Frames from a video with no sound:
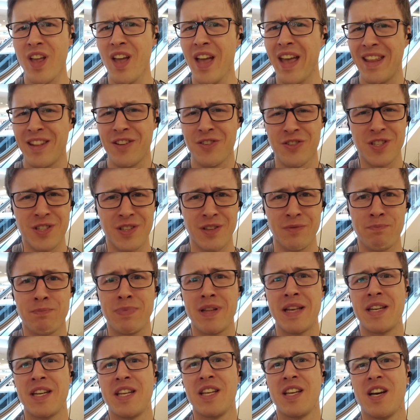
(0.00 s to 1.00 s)
And there's
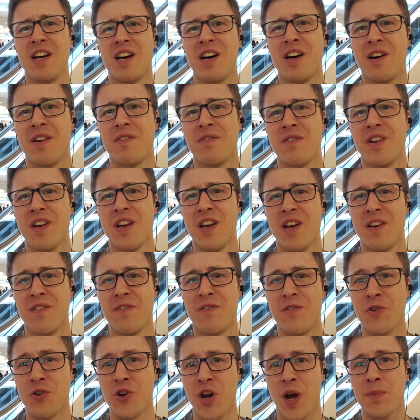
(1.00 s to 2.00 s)
plenty of
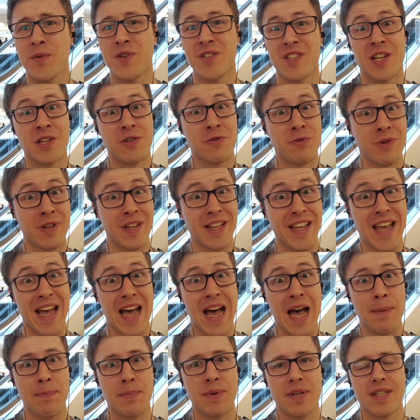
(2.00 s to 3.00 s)
food options. I was really
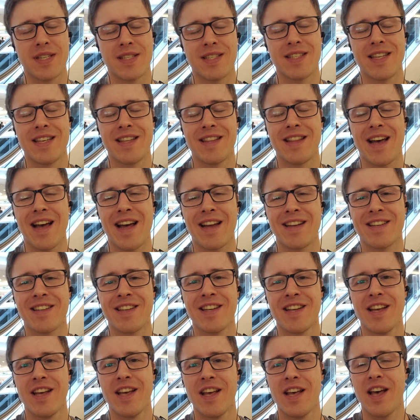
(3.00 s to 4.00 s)
happy to see that.
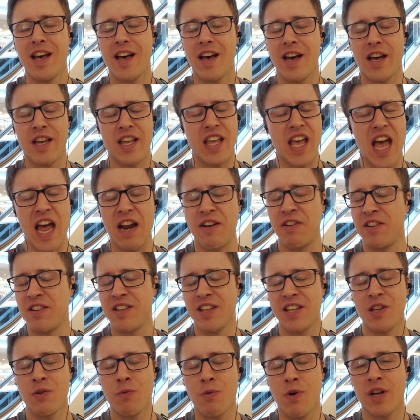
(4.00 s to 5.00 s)

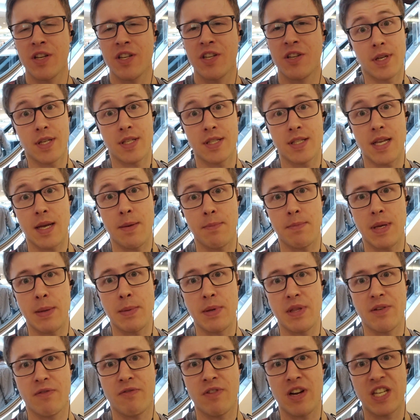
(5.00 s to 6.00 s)
Anything you want, except
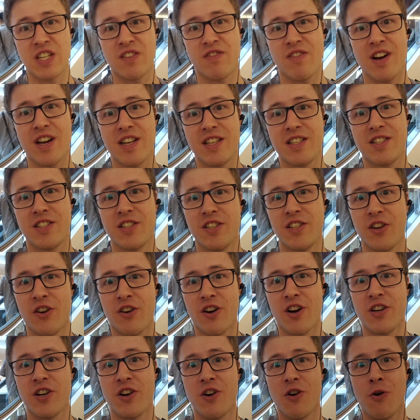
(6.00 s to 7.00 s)
maybe the French fries,
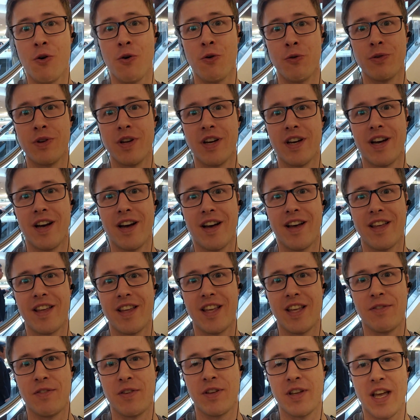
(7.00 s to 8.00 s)
you're on your own
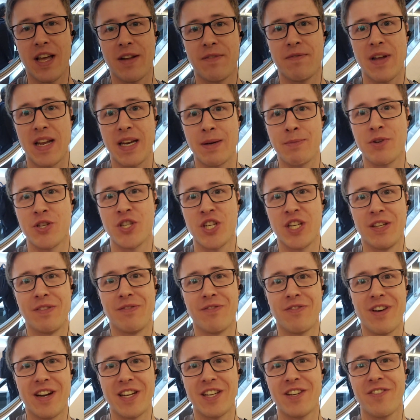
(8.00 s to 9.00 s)
if you get vending machine
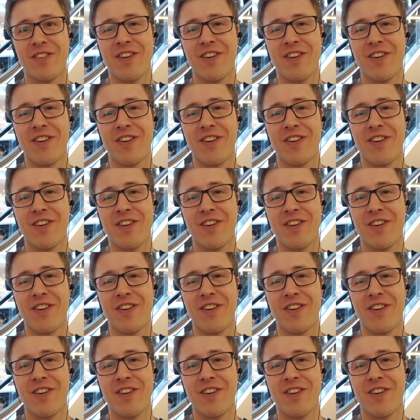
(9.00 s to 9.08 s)
French